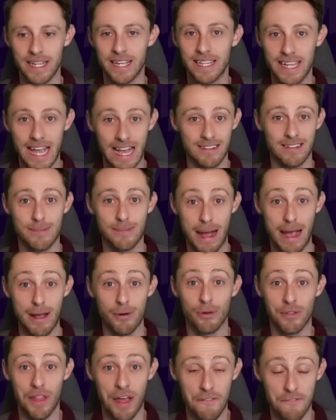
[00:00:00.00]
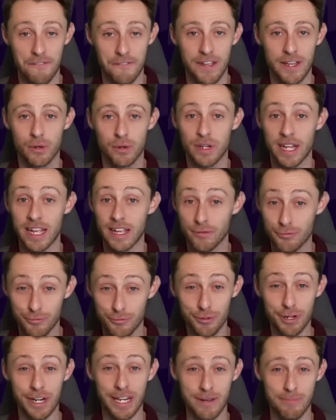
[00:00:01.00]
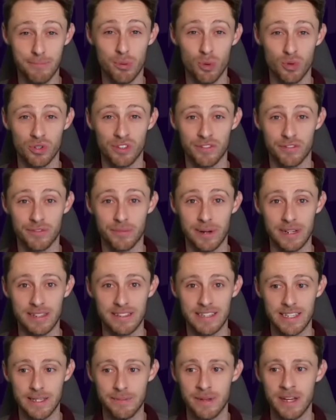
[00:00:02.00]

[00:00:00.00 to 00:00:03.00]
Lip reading: gets him out on that field. It is really important for my team.